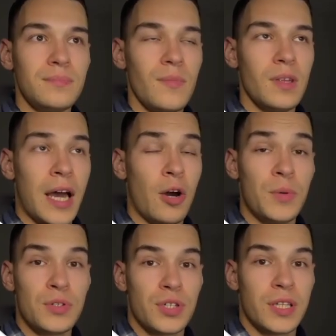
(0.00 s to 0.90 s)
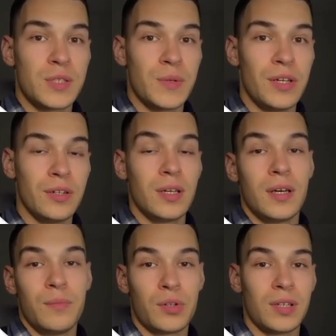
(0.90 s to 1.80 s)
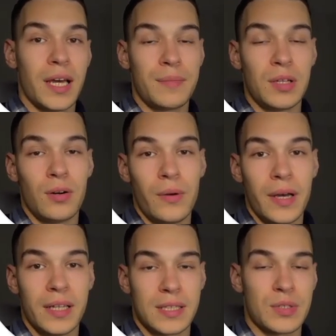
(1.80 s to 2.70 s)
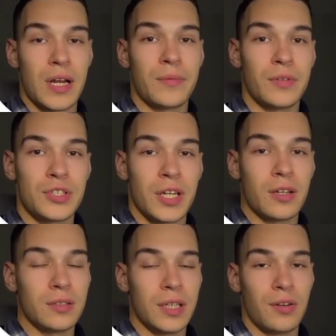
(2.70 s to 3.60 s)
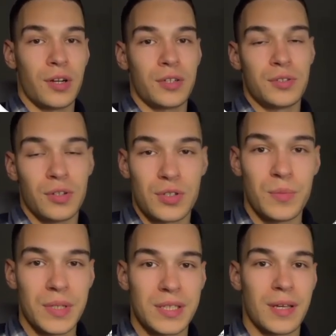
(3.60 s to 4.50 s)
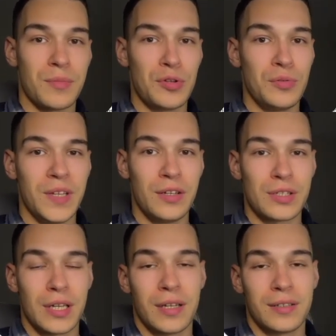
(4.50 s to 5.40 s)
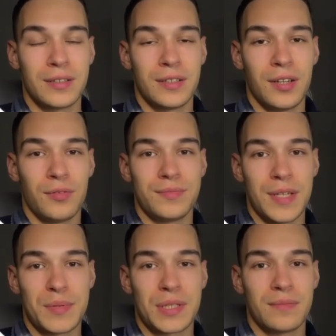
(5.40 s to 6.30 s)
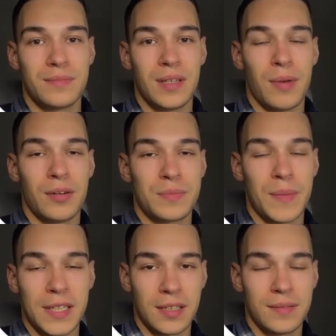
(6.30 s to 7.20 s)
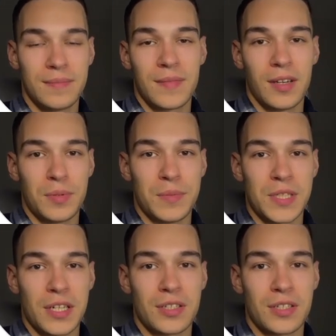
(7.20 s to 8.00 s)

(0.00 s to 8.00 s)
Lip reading: I hope you enjoyed this video. Put a like below and subscribe to the channel in order not to miss some new videos and tips about meta optimization.